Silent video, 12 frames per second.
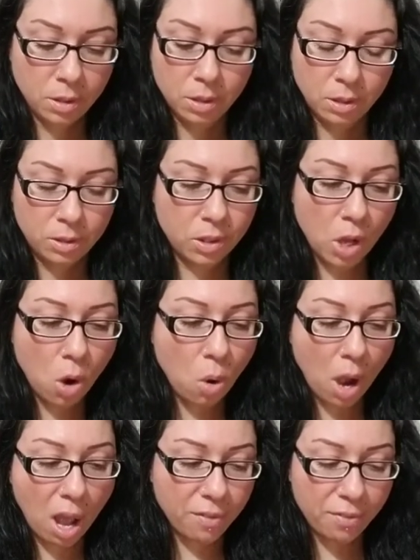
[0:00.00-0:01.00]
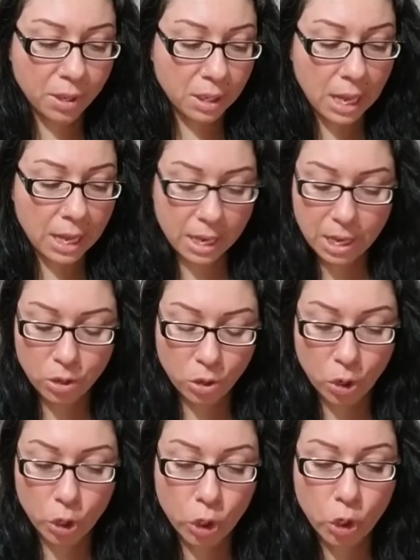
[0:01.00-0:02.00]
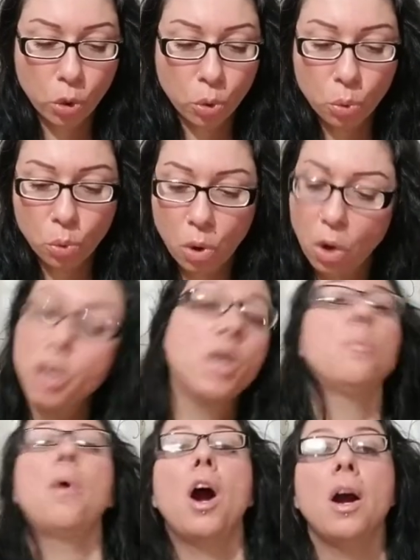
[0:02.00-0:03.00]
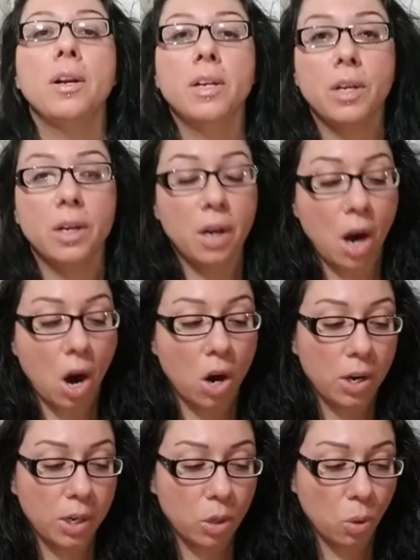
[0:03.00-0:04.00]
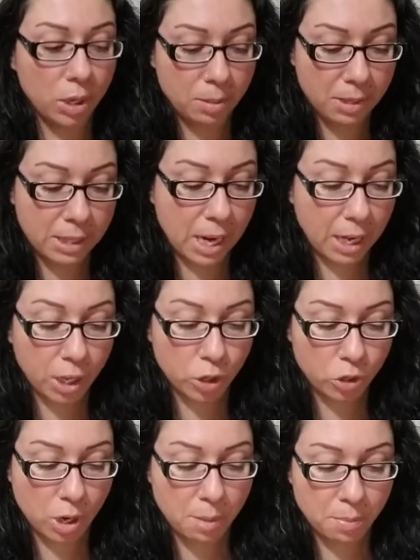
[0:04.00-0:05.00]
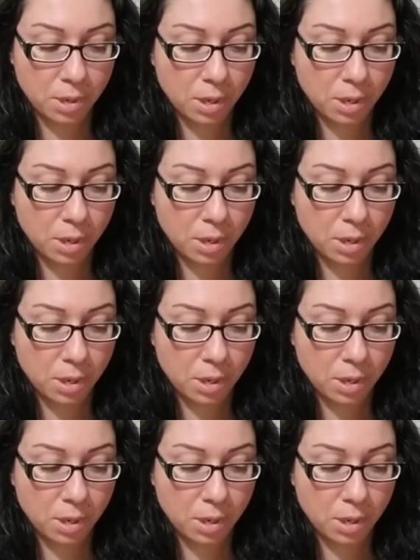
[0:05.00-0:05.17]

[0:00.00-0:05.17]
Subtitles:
So I feel like either you or your partner are going to be taking a trip.